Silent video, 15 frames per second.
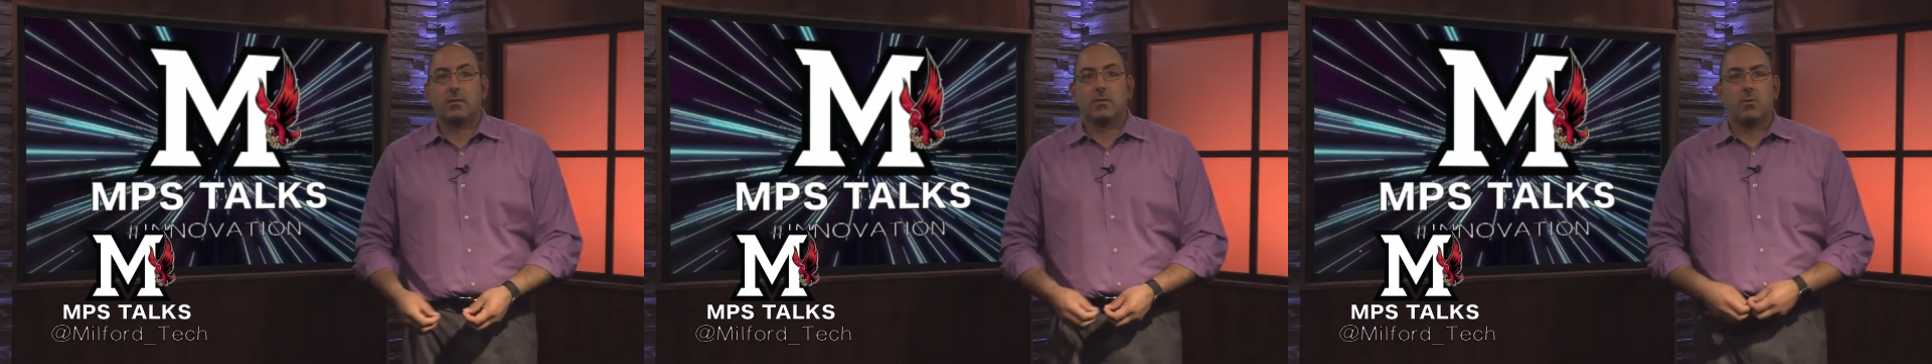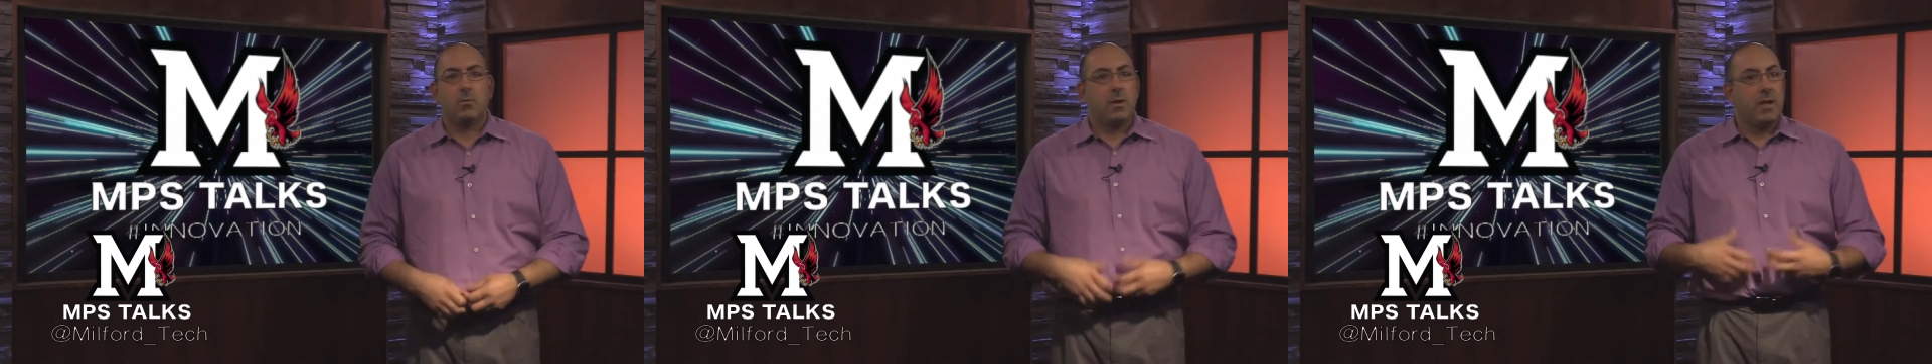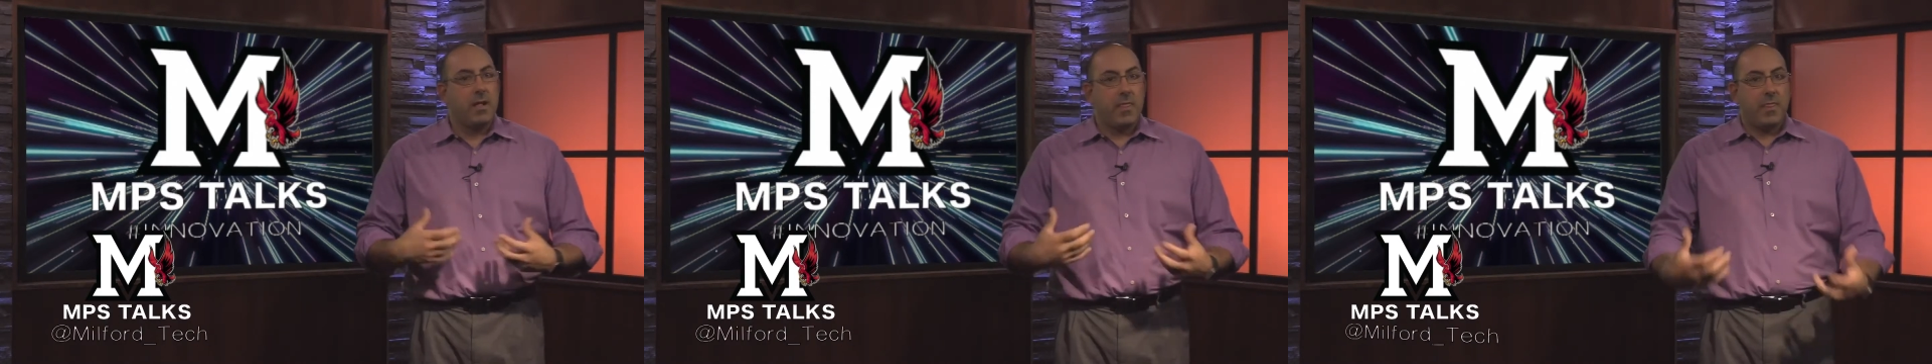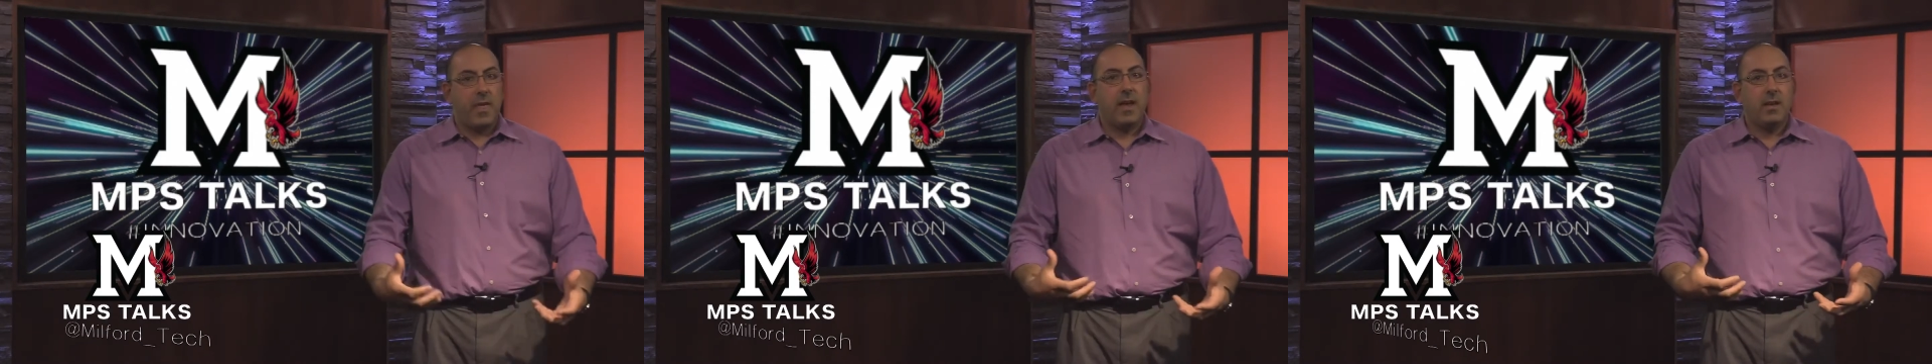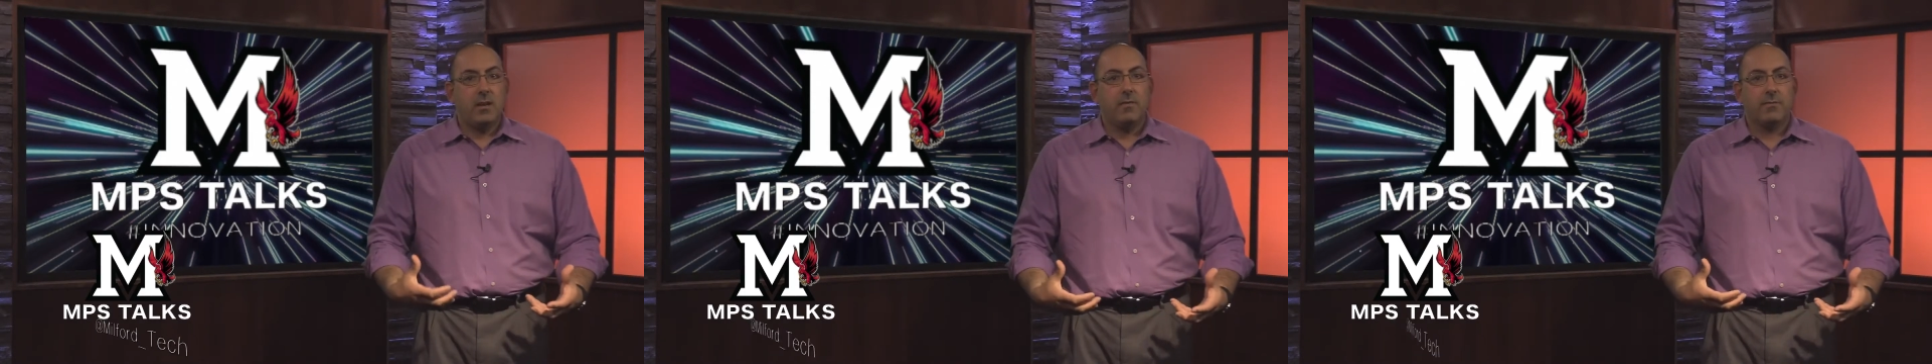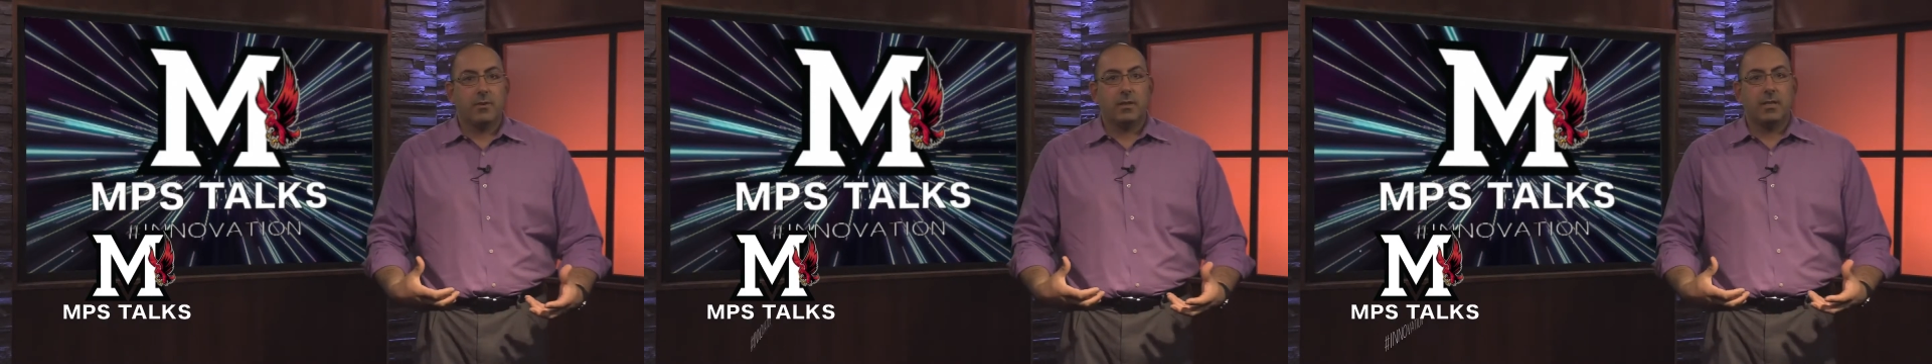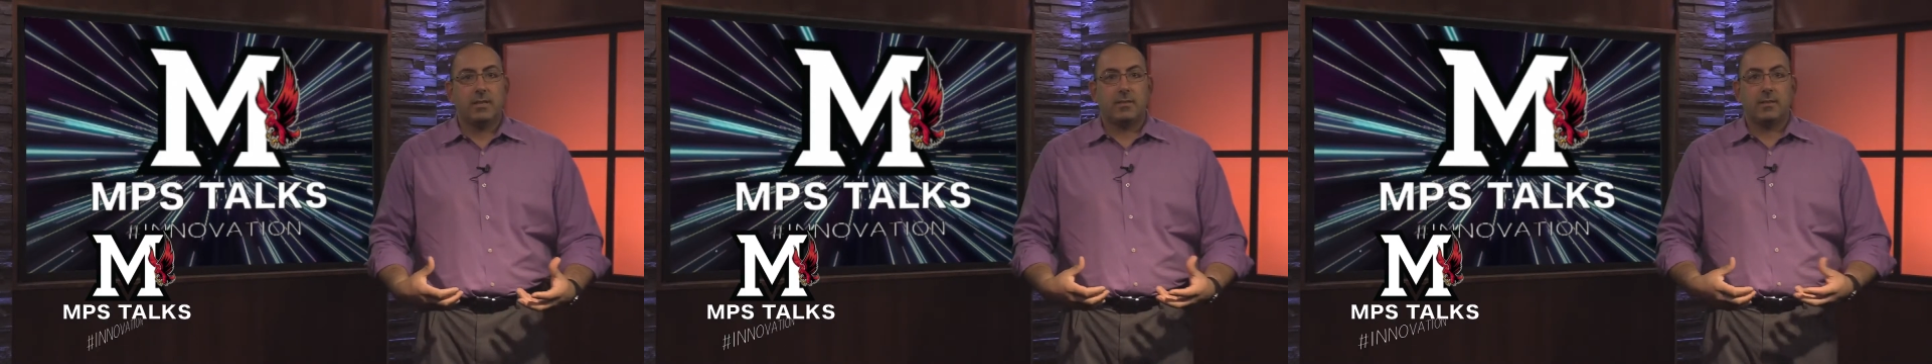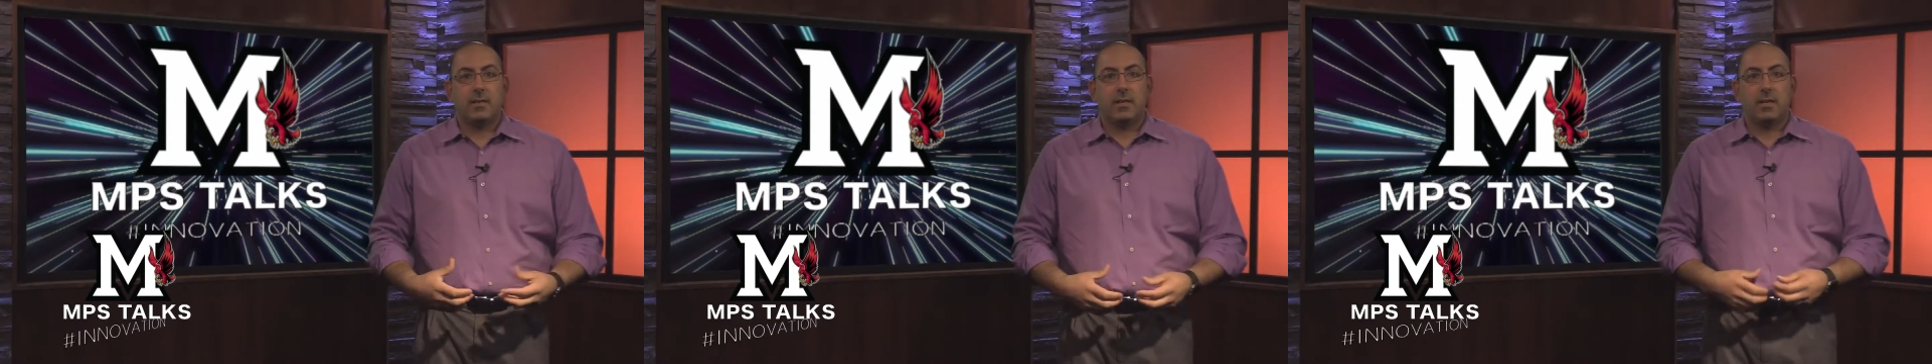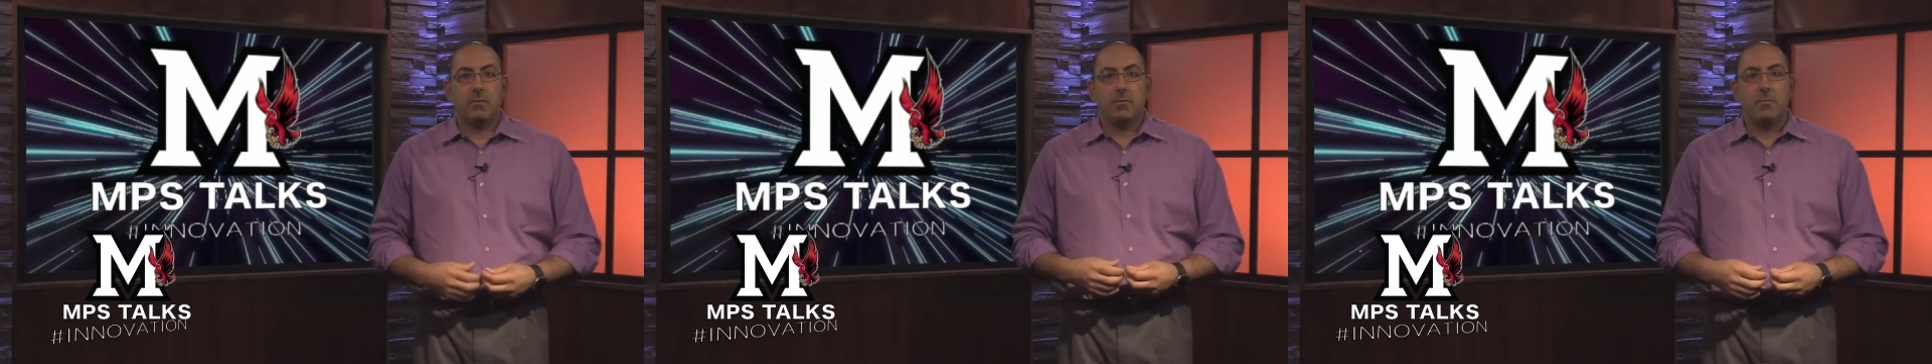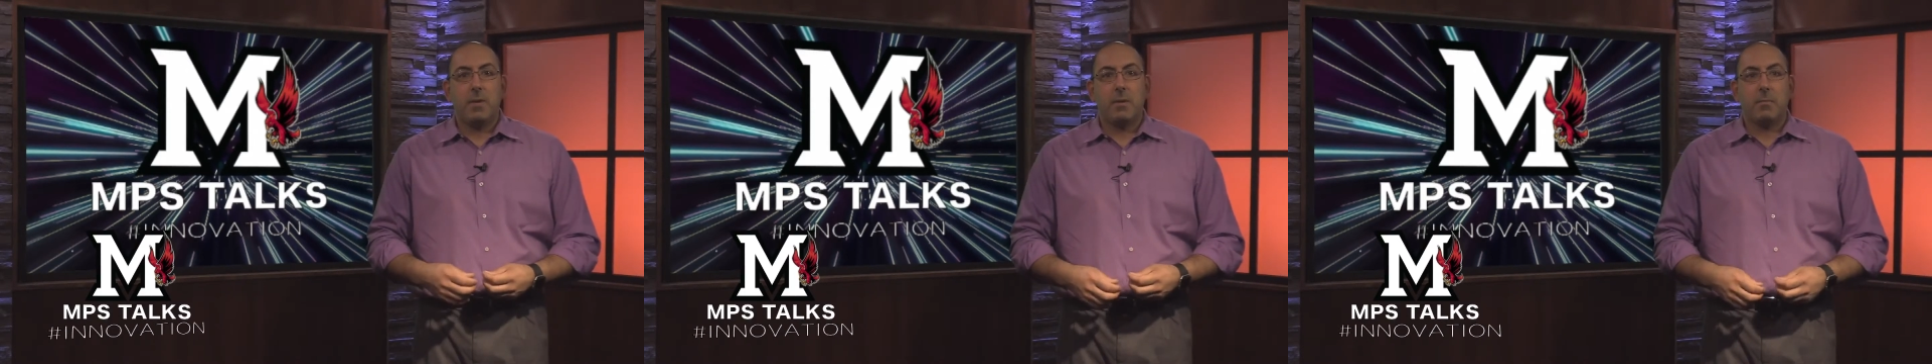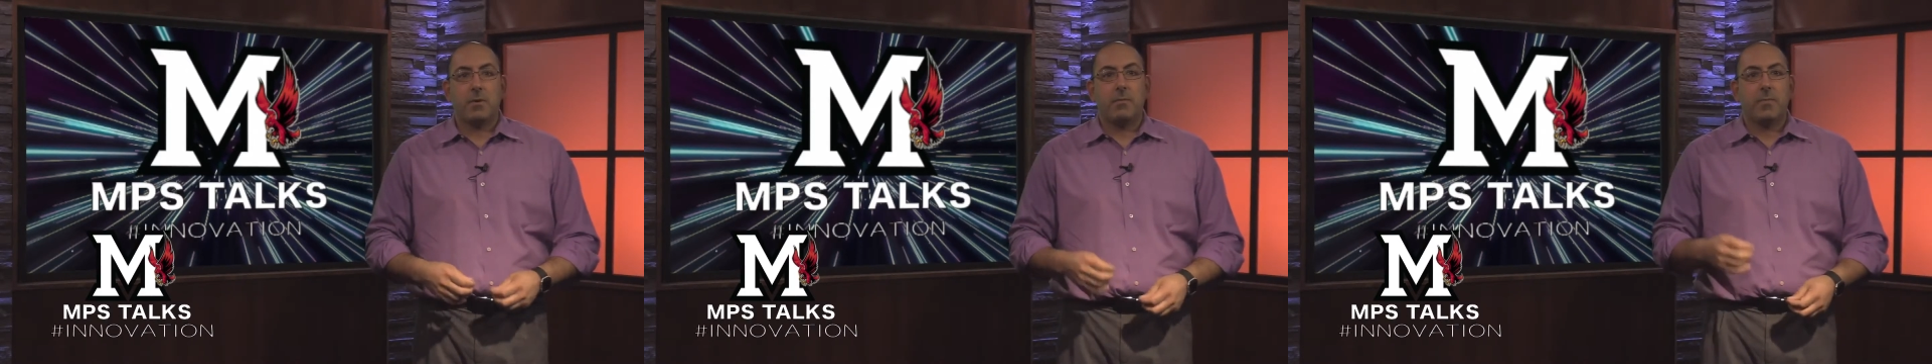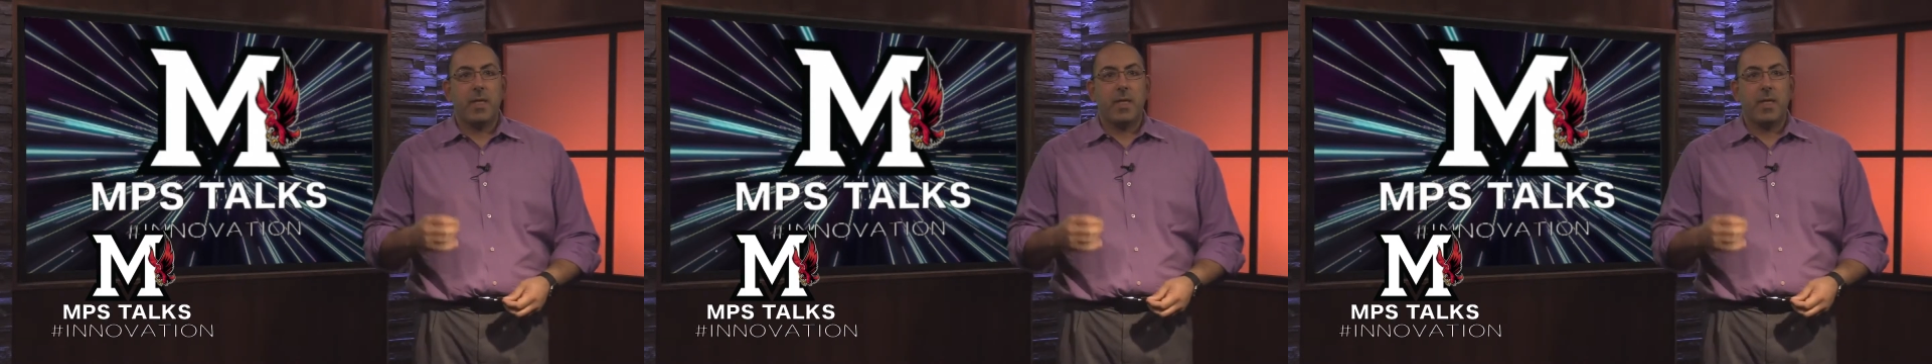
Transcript: So thank you for listening and remember